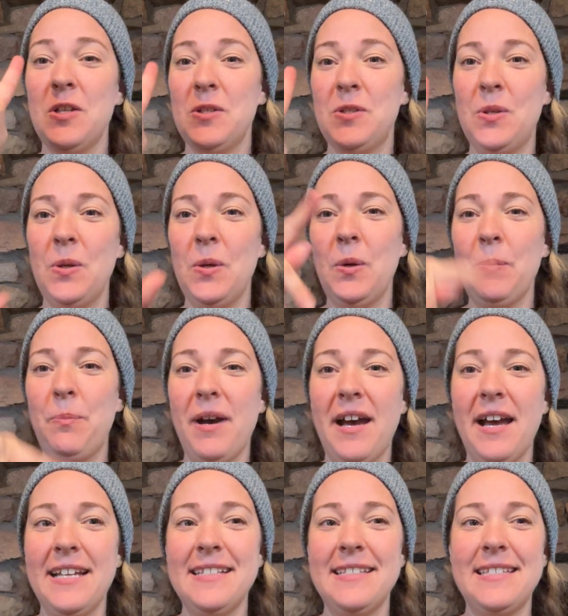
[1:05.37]
2
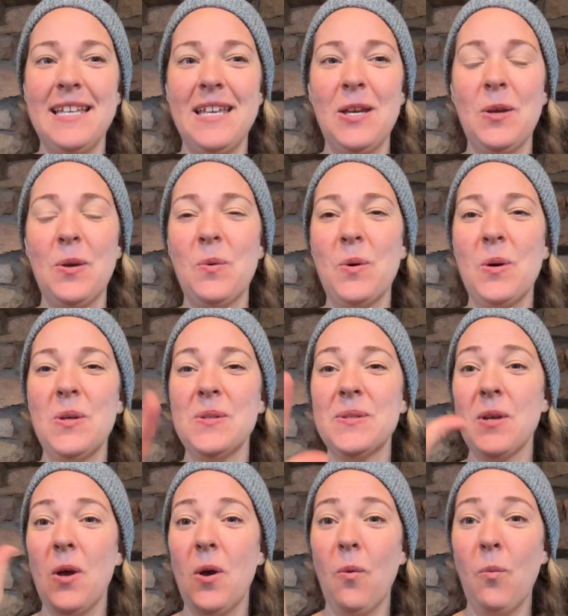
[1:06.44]
pints equals
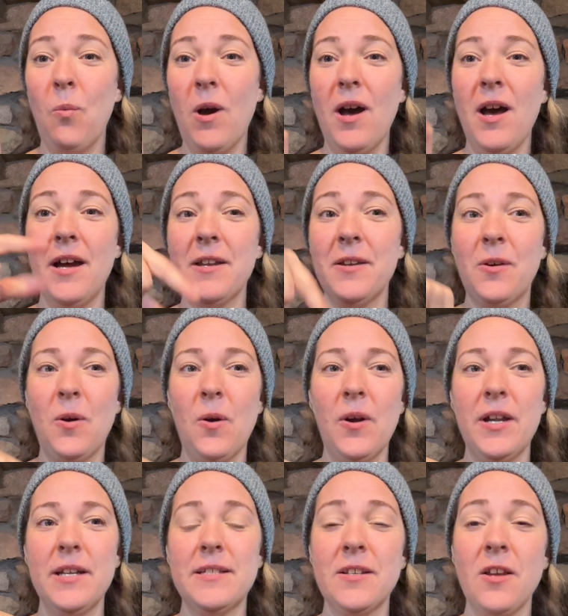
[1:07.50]
1
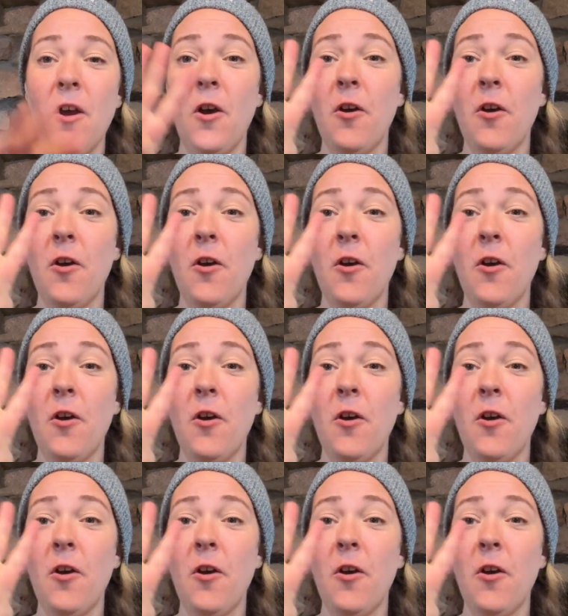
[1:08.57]
quart.